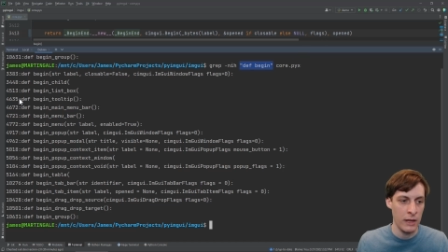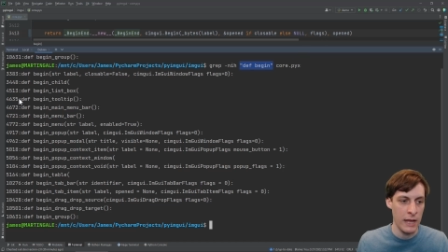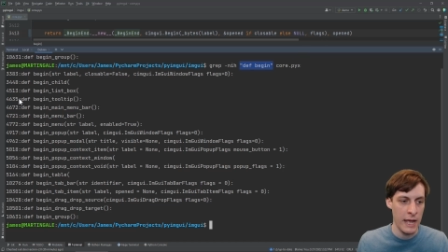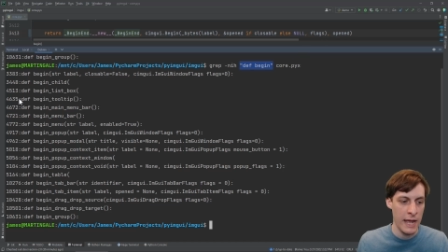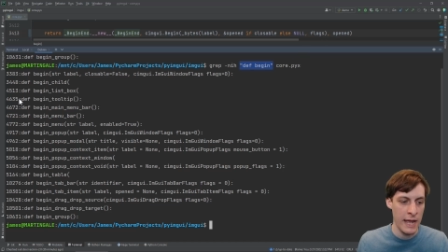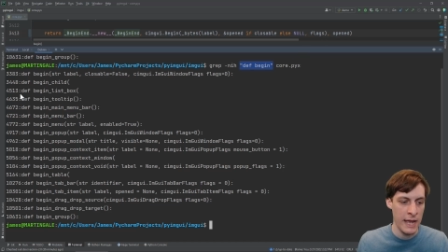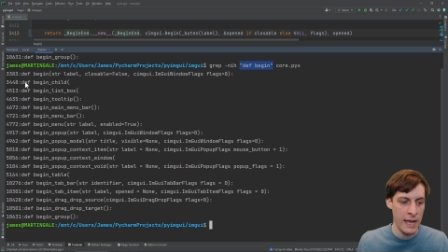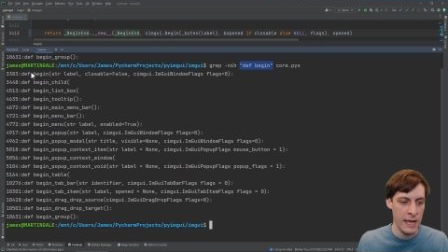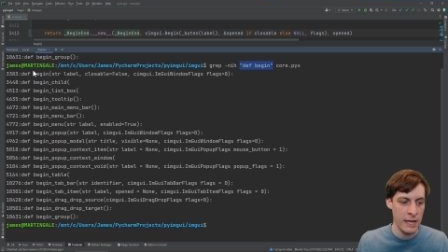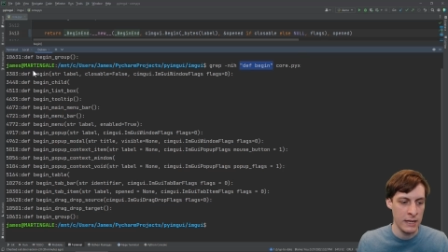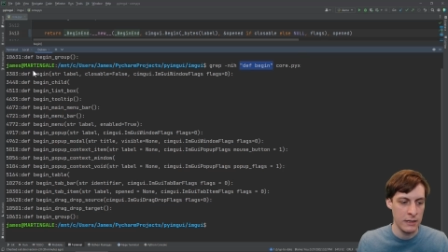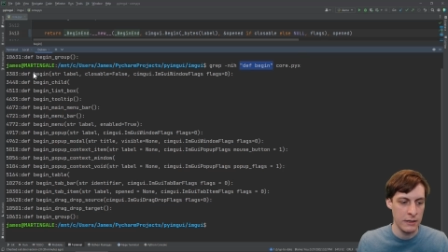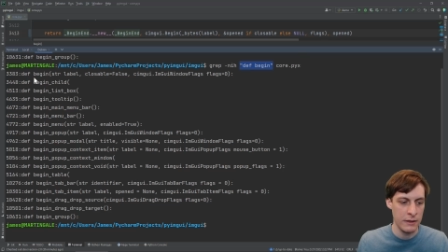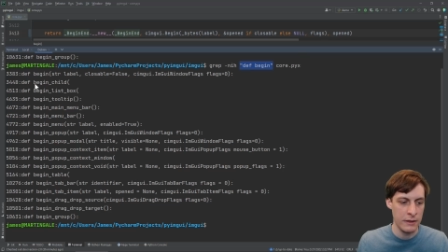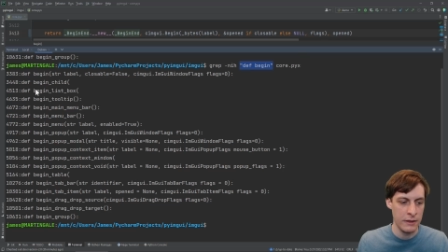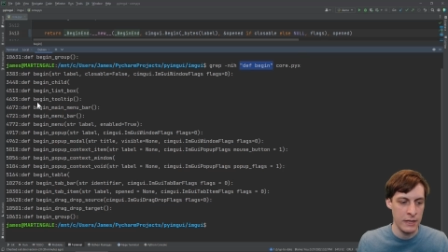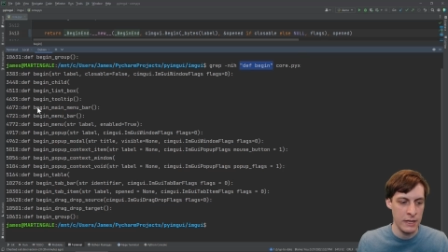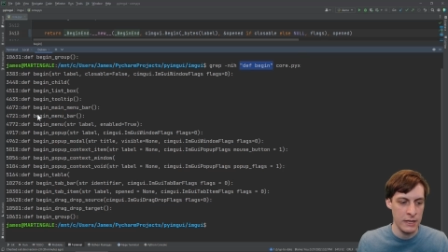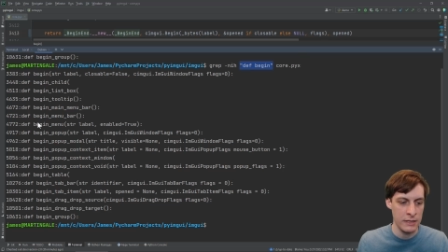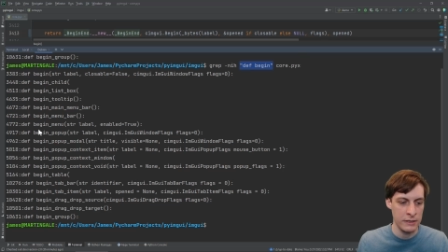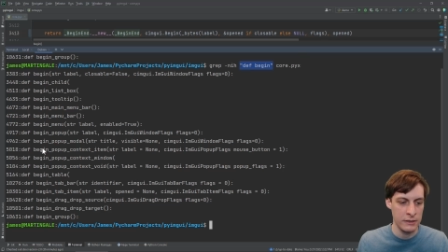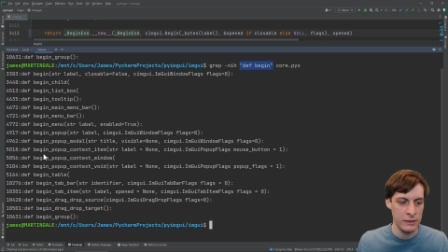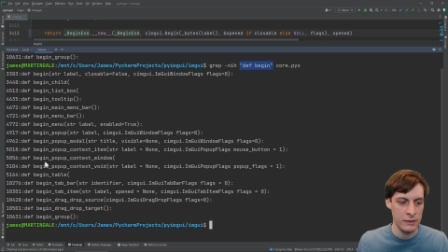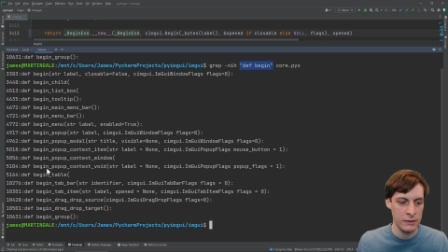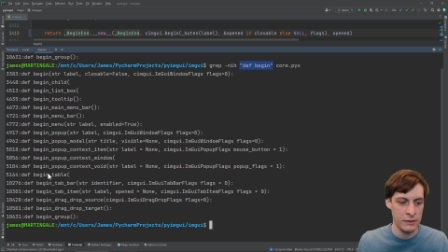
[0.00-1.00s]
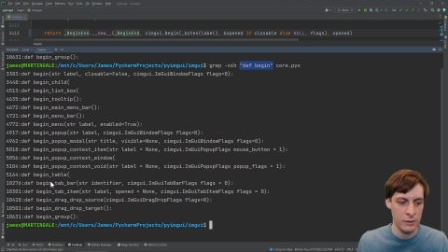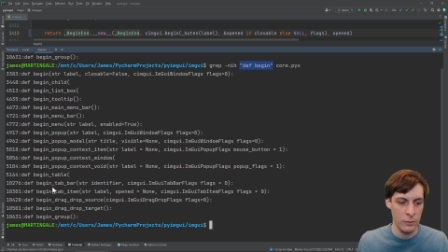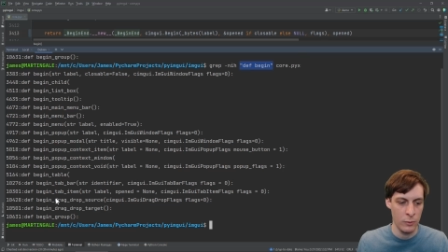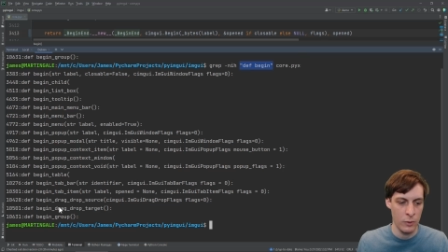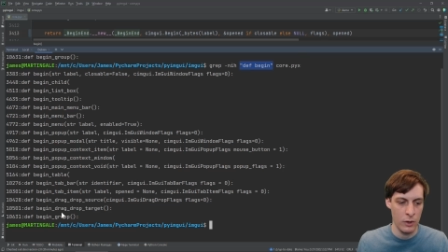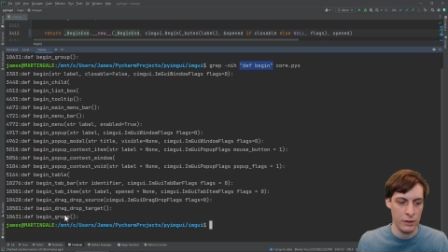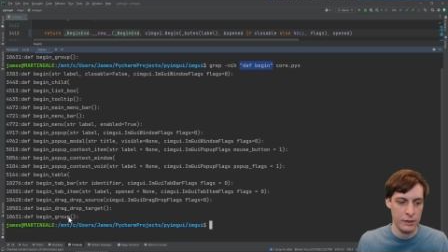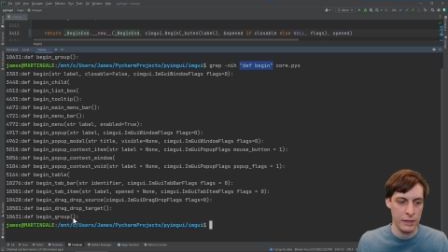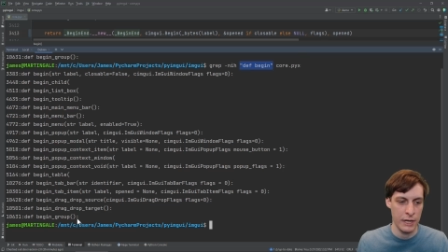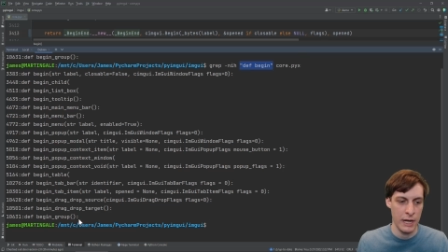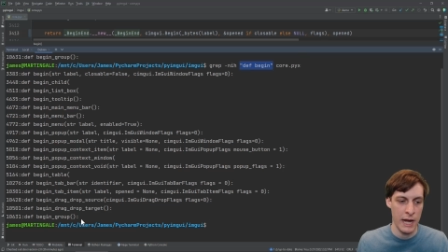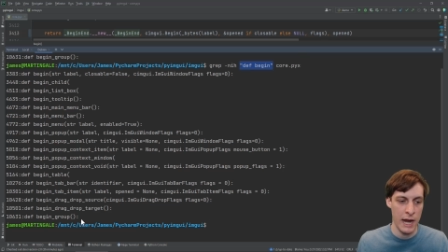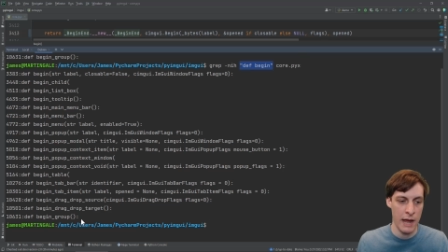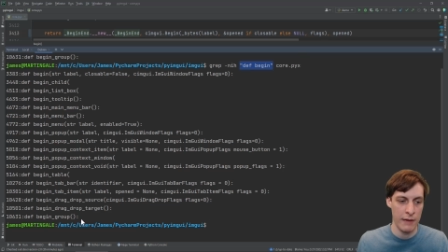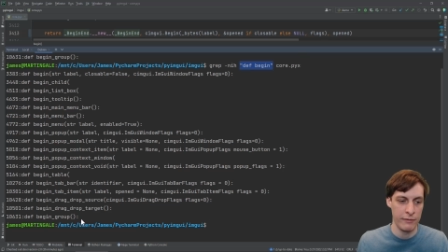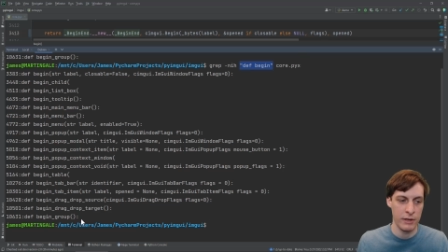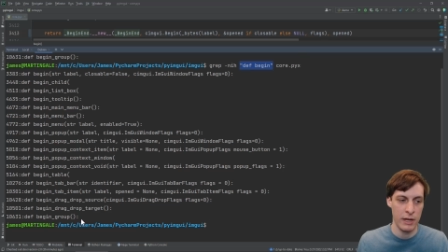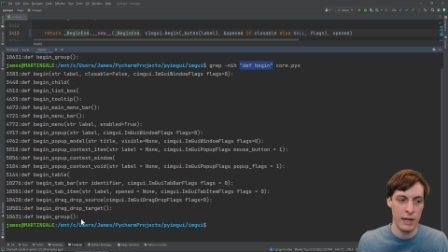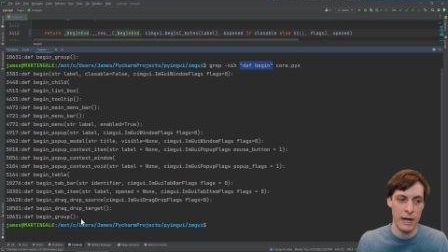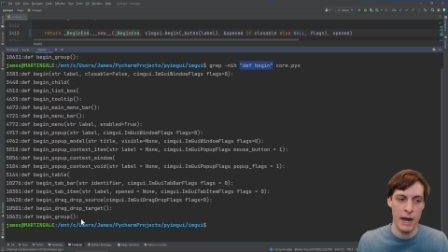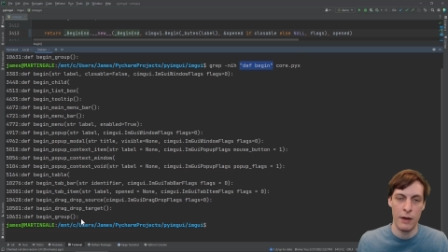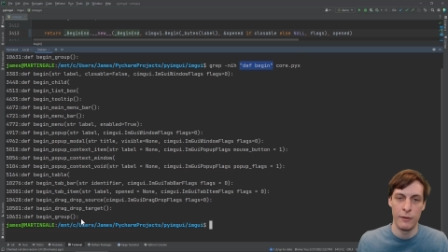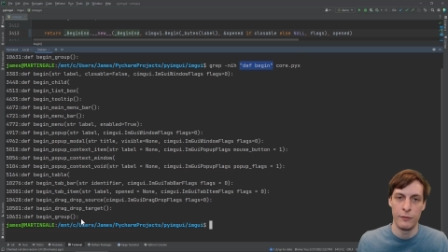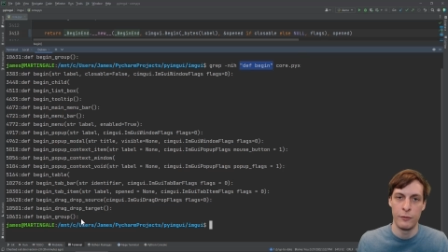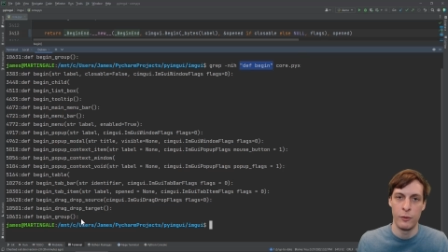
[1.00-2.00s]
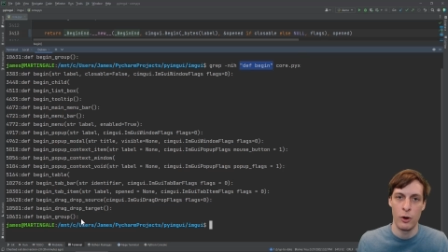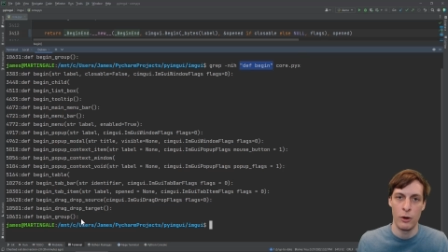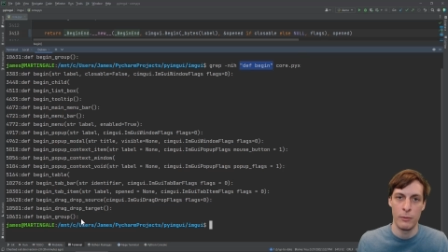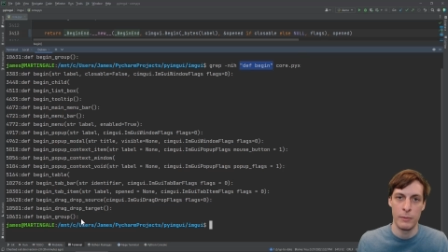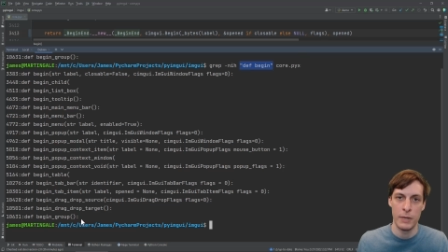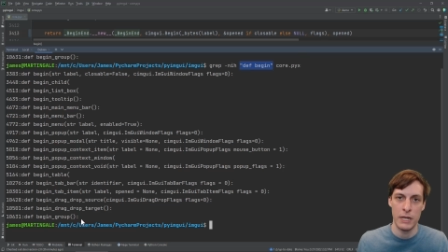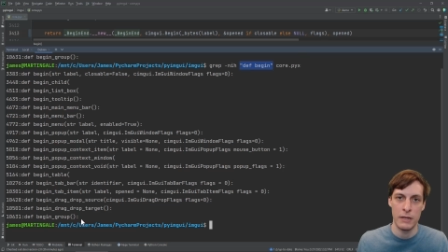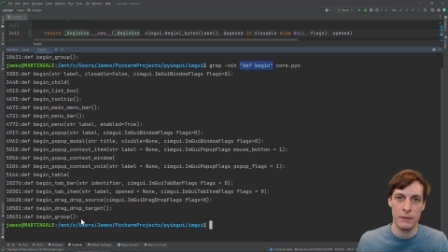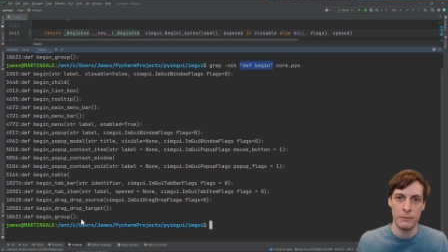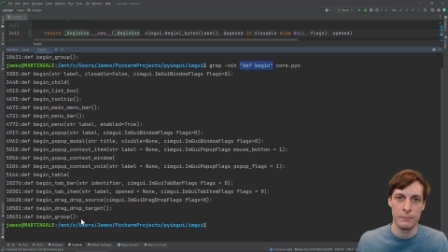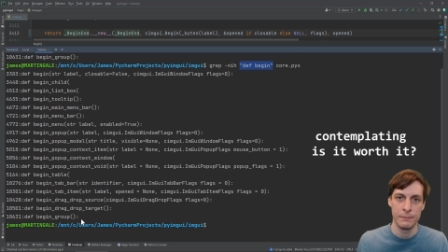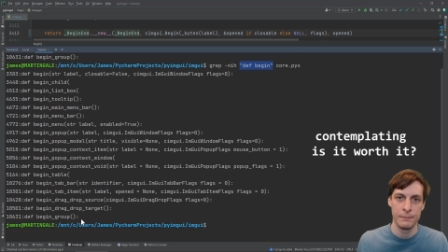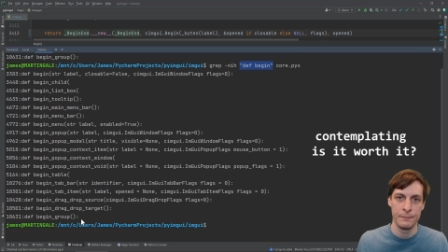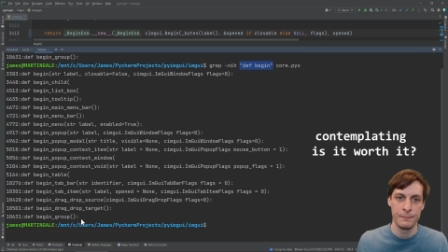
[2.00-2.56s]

and this is the work that I have cut out for me.